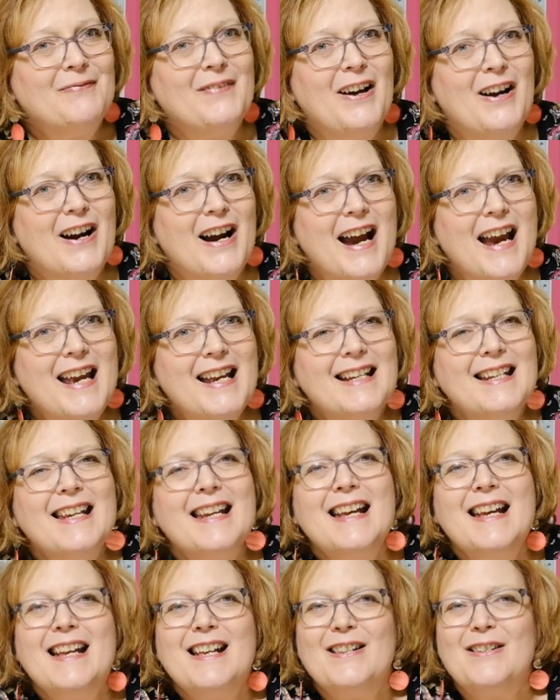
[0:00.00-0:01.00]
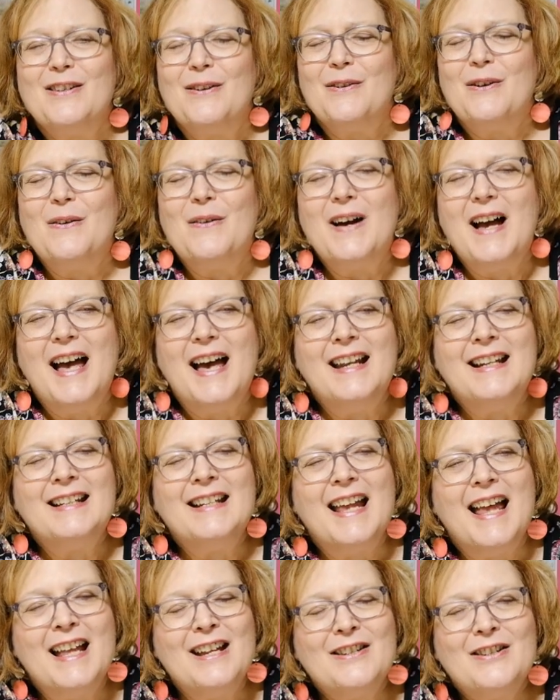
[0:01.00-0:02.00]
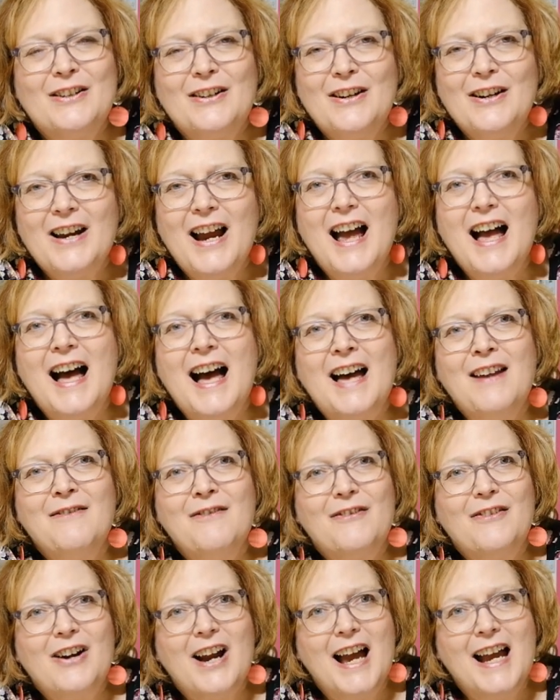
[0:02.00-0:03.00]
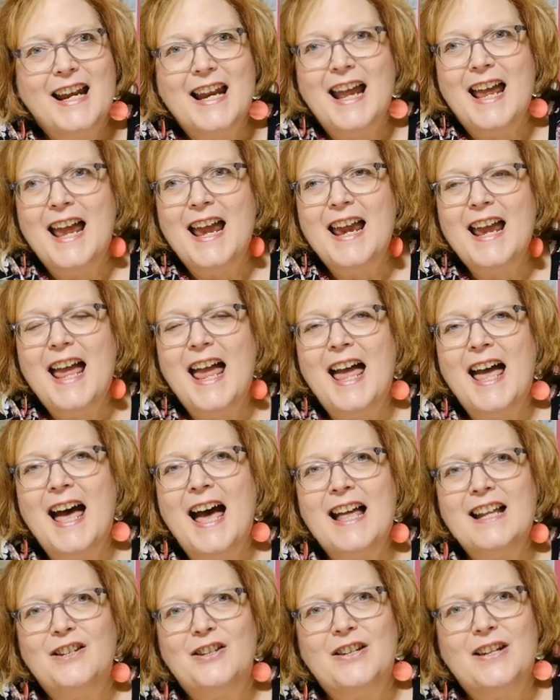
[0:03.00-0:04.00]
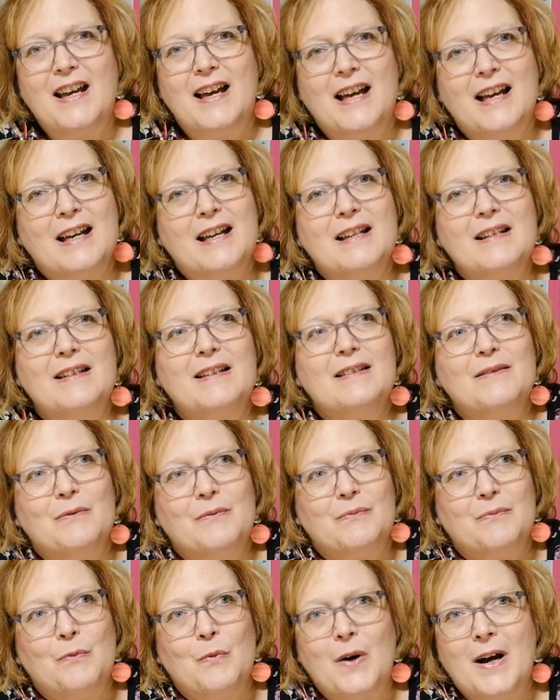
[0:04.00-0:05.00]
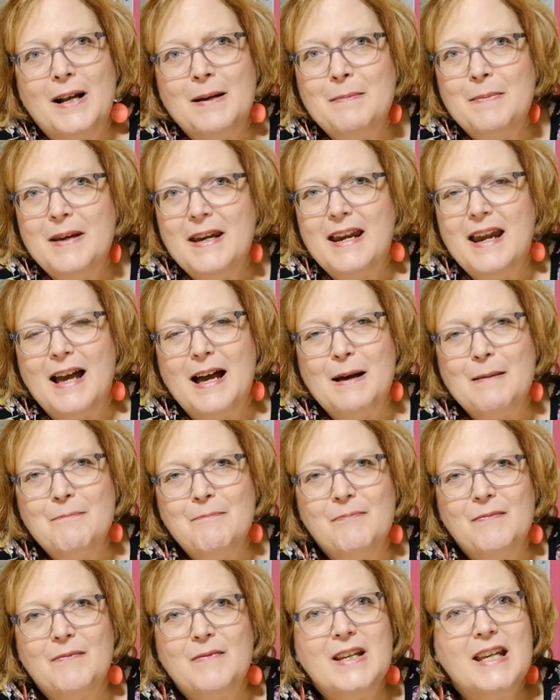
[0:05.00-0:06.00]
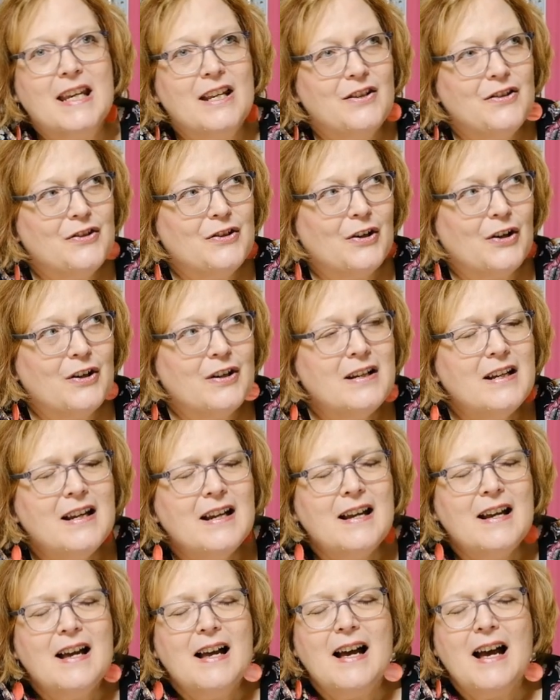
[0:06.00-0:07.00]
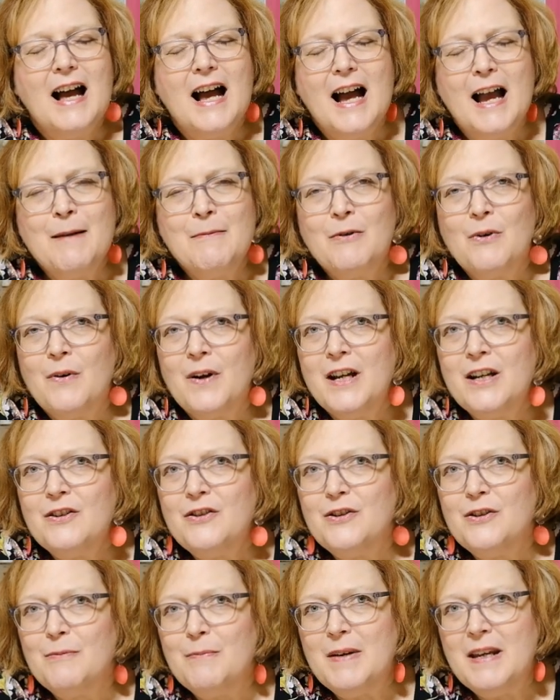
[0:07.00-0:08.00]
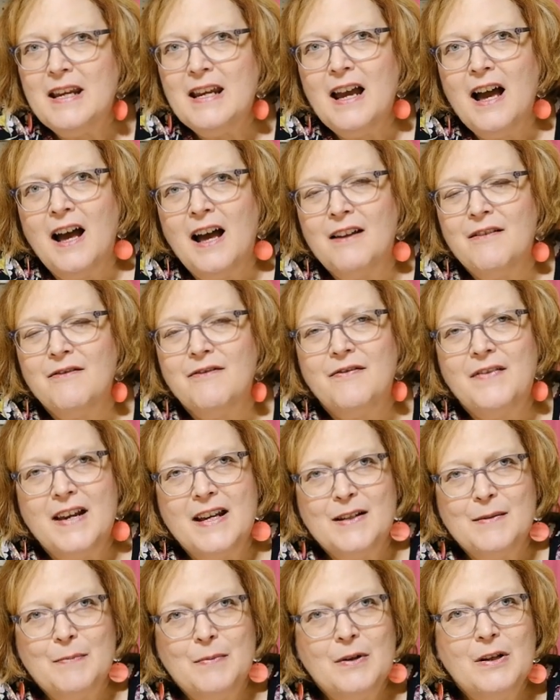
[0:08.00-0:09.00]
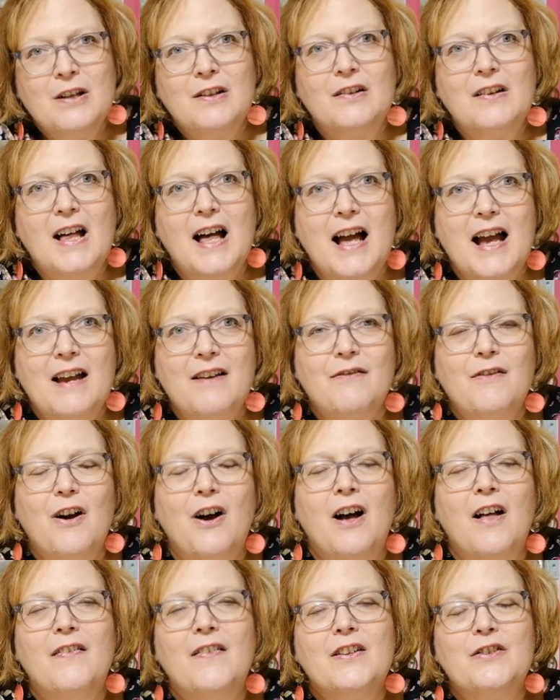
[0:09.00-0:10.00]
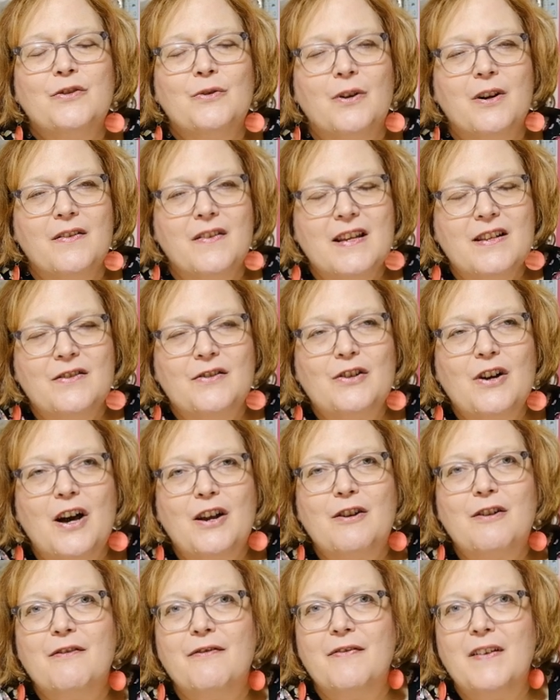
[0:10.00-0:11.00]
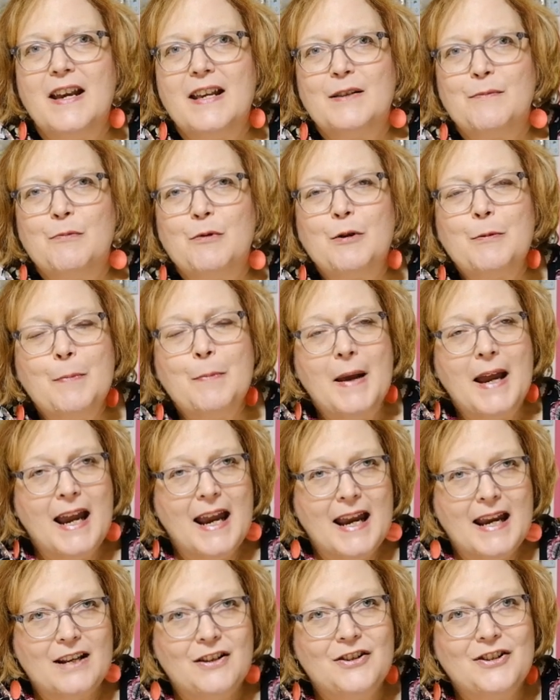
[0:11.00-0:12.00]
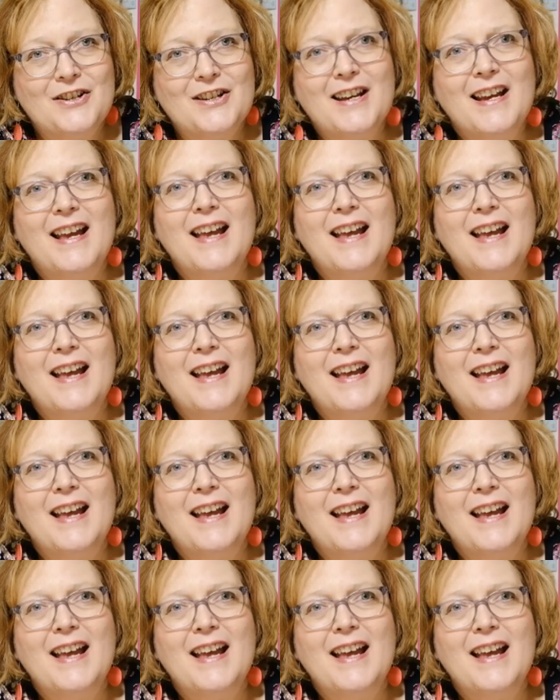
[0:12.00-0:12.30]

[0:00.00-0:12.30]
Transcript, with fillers: All right, so go ahead and enter on Friday at uh, 1 p.m. Eastern. I'm going to be on Facebook Live on the Dorothy's Daughter Facebook page